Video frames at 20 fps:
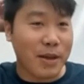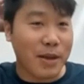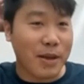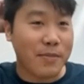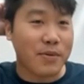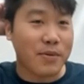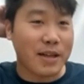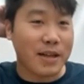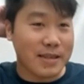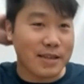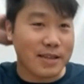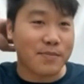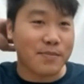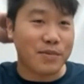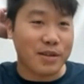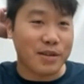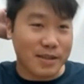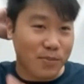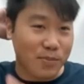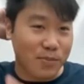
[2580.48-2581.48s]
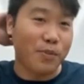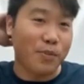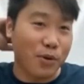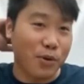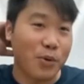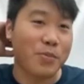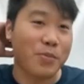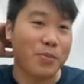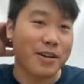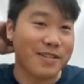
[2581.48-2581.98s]
the paper that it's little, it's more
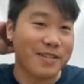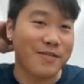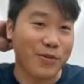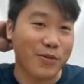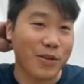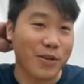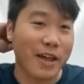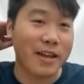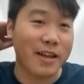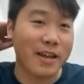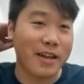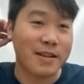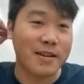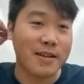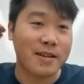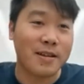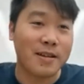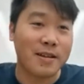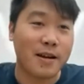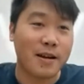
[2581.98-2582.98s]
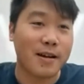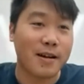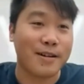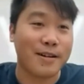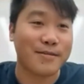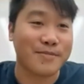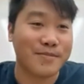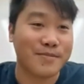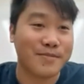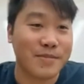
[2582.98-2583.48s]
appropriate for that.
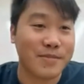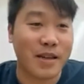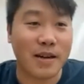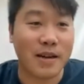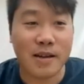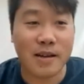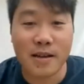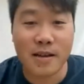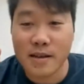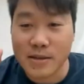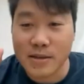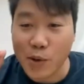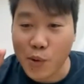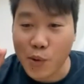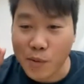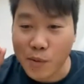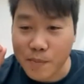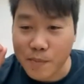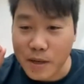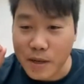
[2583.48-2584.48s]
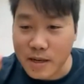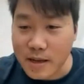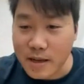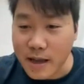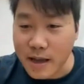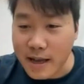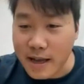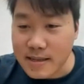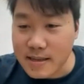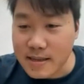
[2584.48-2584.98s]
Um, yeah. So
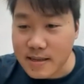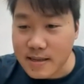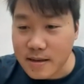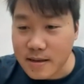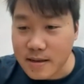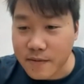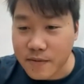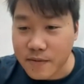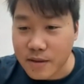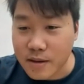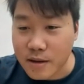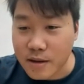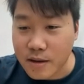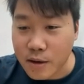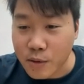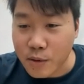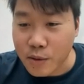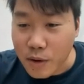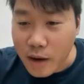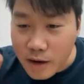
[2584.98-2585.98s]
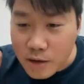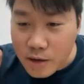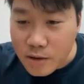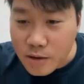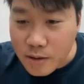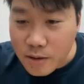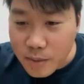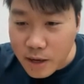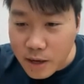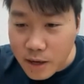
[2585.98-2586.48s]
Binyi asked if the how do you
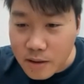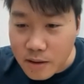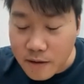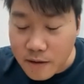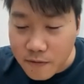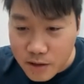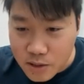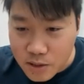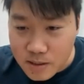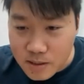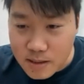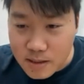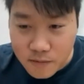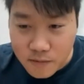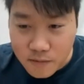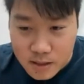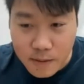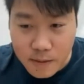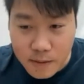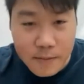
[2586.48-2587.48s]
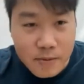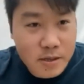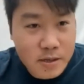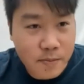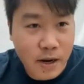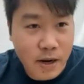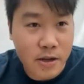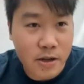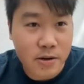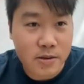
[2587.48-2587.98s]
compare the efficiency of this papers
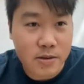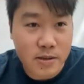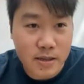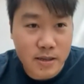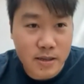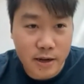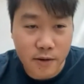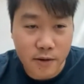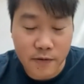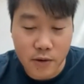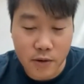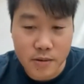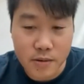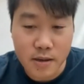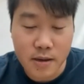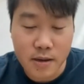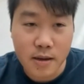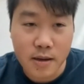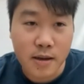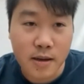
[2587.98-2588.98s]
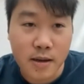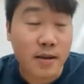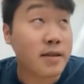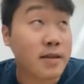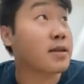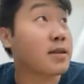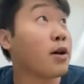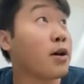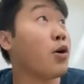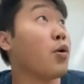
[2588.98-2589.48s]
compiler to CycleFold?
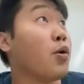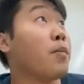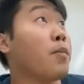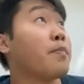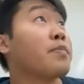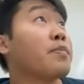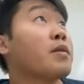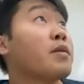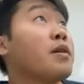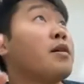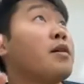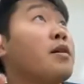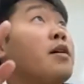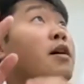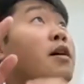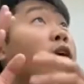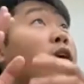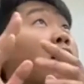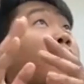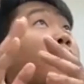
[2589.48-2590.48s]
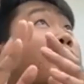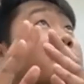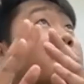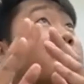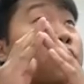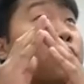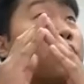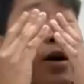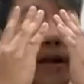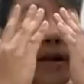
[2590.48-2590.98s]
So uh,
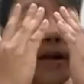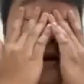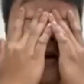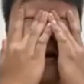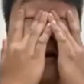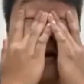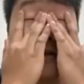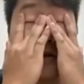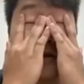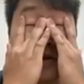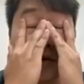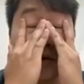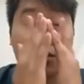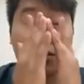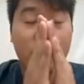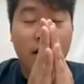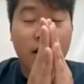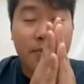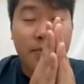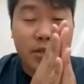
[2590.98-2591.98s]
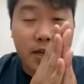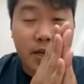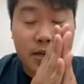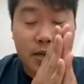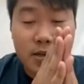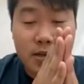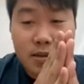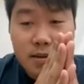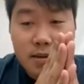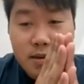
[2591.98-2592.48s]
so what is the total
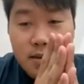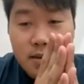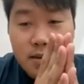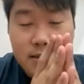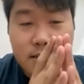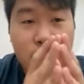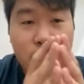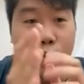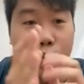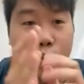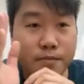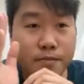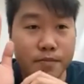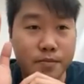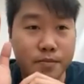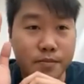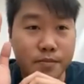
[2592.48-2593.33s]
computation? So